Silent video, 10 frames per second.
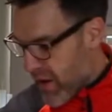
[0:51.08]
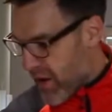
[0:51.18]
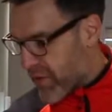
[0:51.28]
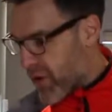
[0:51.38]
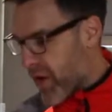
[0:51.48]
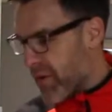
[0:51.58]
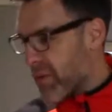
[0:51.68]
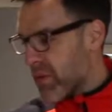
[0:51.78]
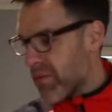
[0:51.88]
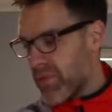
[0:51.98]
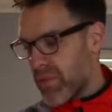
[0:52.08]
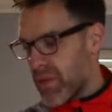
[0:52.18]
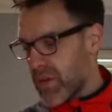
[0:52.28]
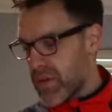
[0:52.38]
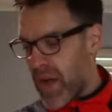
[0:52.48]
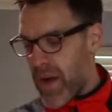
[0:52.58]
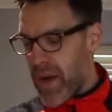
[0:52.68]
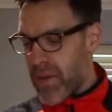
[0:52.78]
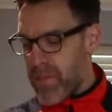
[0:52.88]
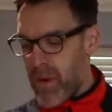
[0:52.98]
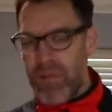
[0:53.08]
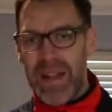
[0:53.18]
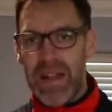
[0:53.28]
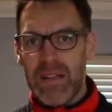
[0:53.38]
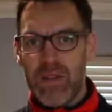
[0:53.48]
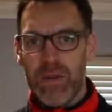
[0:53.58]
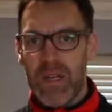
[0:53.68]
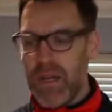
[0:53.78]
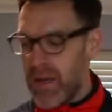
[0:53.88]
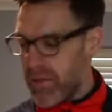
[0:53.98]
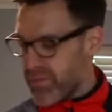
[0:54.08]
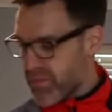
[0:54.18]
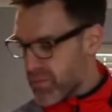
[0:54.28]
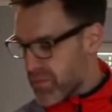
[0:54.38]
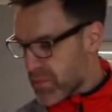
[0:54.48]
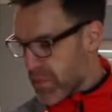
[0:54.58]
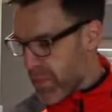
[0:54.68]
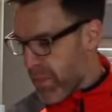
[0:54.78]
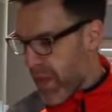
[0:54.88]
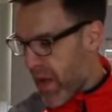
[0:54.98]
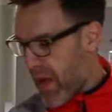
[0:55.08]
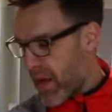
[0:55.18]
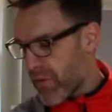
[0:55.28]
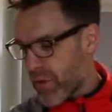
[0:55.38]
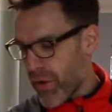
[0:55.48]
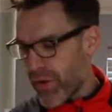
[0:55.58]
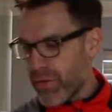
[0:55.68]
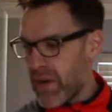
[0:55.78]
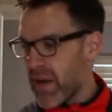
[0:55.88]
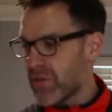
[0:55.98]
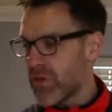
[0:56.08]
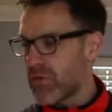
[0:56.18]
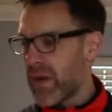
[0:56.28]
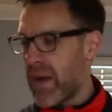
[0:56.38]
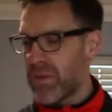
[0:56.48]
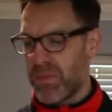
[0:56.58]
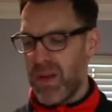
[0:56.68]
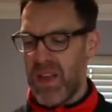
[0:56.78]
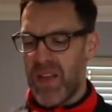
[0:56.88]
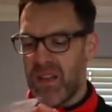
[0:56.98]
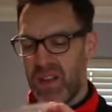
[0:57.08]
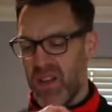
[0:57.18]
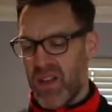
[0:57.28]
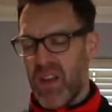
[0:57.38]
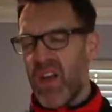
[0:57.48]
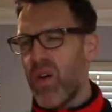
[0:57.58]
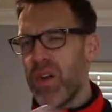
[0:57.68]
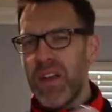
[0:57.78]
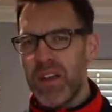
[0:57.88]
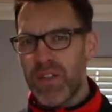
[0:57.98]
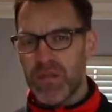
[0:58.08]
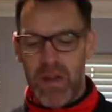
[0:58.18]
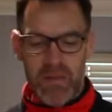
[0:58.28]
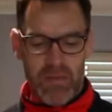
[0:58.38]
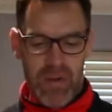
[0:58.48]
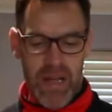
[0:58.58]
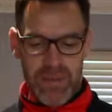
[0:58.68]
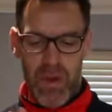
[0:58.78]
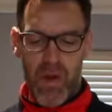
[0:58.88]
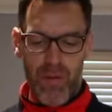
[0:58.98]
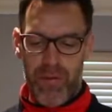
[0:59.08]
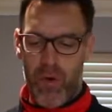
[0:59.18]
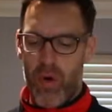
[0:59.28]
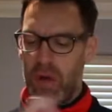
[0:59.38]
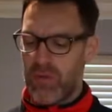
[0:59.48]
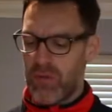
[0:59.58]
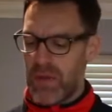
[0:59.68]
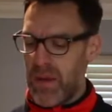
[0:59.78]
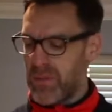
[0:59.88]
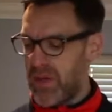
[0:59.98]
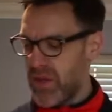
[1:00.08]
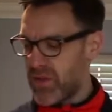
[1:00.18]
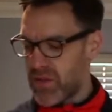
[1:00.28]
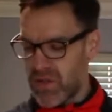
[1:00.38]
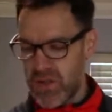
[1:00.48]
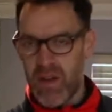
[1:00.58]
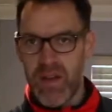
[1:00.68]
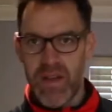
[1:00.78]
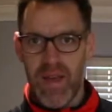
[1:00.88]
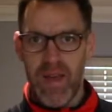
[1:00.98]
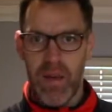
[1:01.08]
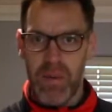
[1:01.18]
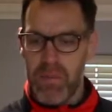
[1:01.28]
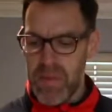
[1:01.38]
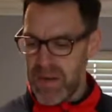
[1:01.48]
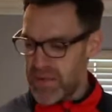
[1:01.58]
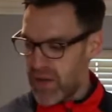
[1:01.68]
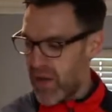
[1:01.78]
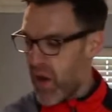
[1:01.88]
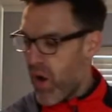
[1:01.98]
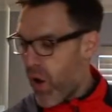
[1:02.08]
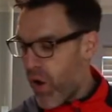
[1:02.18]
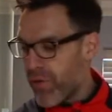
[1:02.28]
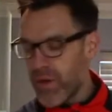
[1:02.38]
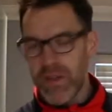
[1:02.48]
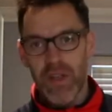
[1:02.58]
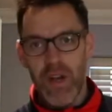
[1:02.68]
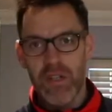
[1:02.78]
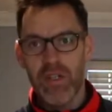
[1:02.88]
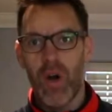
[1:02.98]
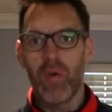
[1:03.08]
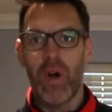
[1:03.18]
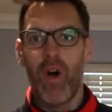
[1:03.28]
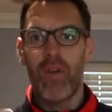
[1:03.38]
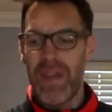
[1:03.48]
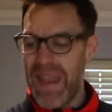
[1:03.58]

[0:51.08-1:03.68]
I've got some red lentils here, and I've got 300 grams, but in it, all you need is 300 grams, but I've got 400 grams here just because I like it a little bit meatier, of diced shoulder of